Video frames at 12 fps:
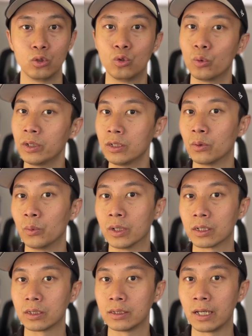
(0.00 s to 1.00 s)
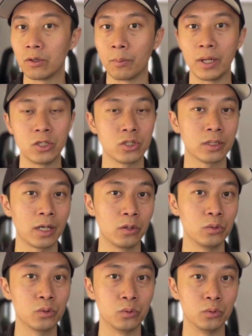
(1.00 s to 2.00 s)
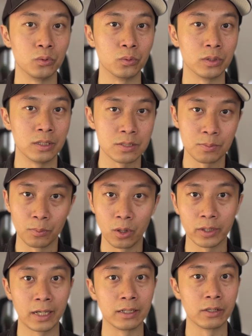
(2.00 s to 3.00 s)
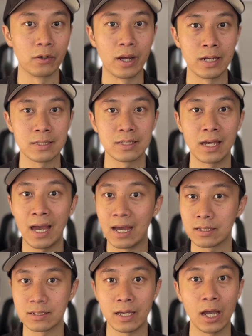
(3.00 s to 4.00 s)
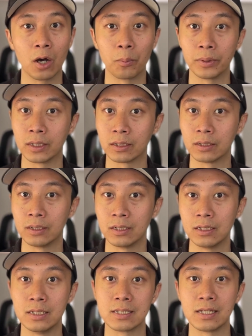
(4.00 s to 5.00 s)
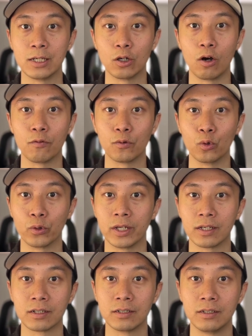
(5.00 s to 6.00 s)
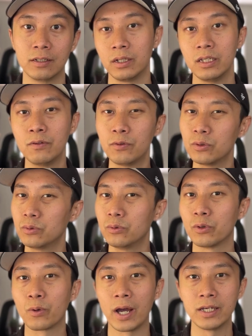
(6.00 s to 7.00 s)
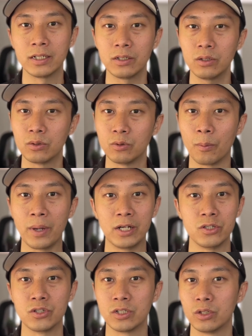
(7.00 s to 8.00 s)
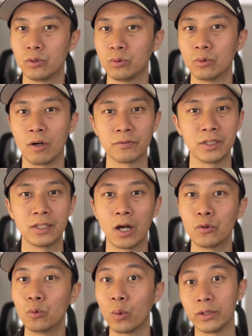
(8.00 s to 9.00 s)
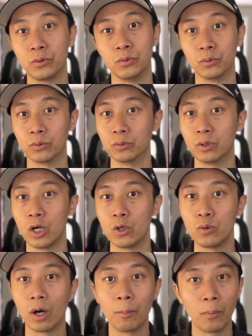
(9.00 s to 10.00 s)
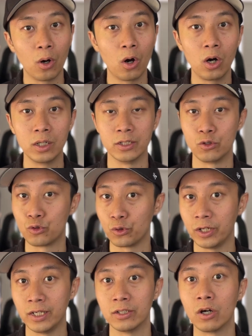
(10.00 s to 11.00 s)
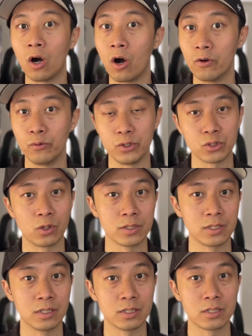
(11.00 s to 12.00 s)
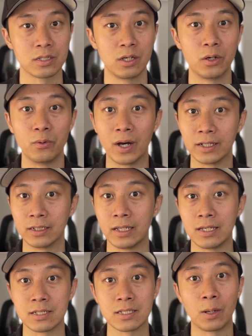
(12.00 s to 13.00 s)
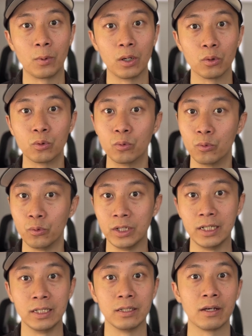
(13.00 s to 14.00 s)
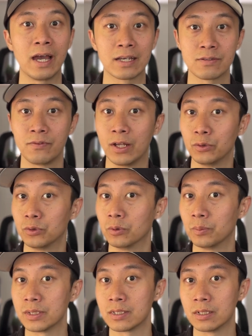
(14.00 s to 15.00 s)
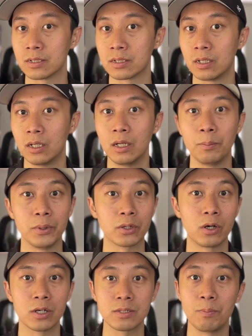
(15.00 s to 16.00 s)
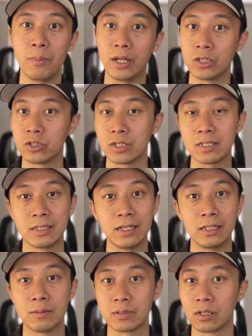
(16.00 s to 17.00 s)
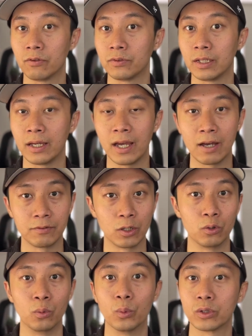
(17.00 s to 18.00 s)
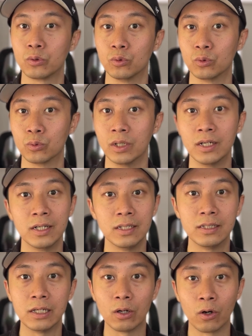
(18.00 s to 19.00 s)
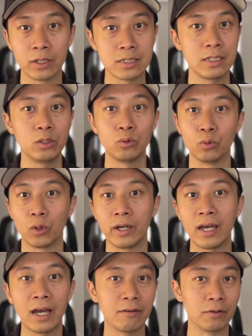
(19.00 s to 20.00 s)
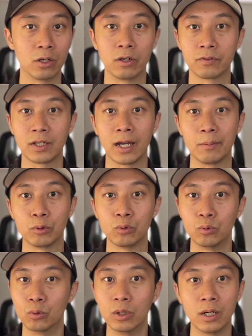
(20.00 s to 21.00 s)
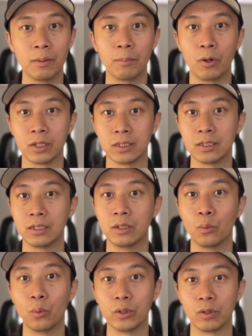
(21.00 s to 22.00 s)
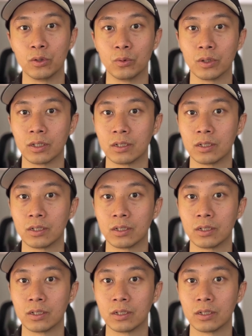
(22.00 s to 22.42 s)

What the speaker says: Doing the work that your manager tells you to do is more categorized as helping instead of owning. If you require your manager to often tell you what to do, you are more a drain on resources rather than someone who really adds value to the business. Because managers, they themselves, they have their own work to do. They honestly do not have a lot of time to monitor what you are doing.